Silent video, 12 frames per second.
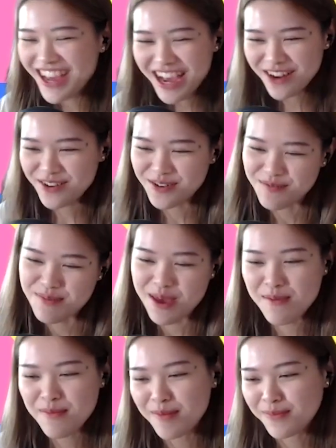know how to
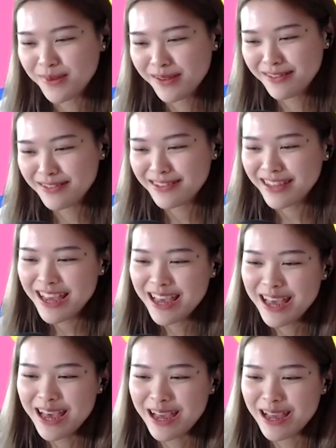pay my bills,
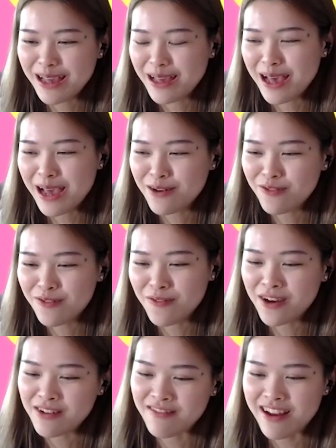I know
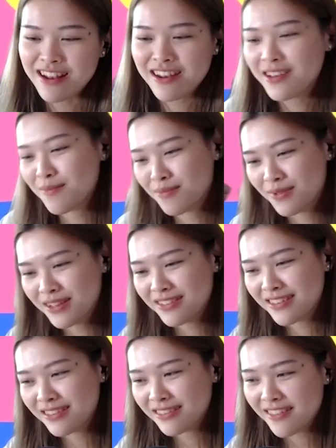what renting a
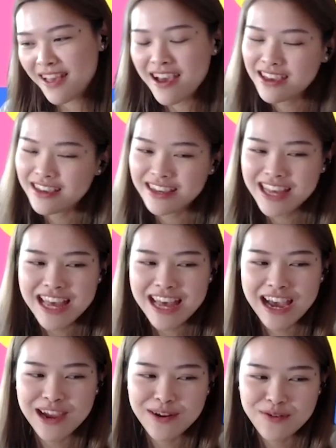place is like,
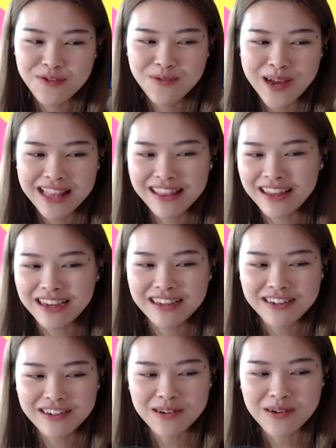I know what like
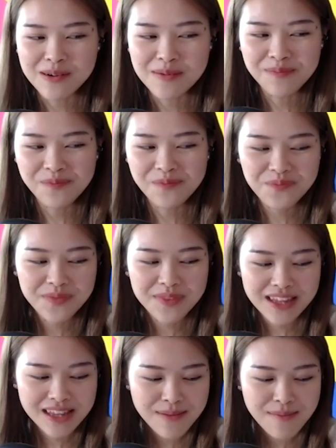
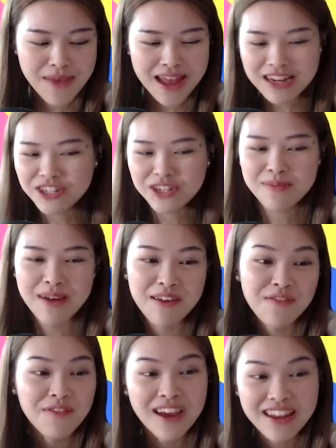managing my
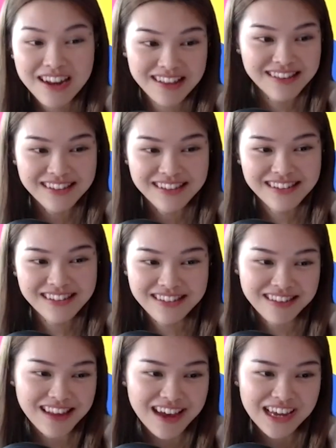finances
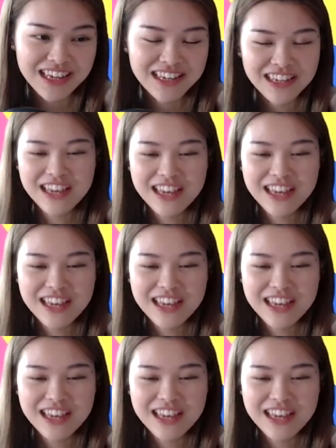is like.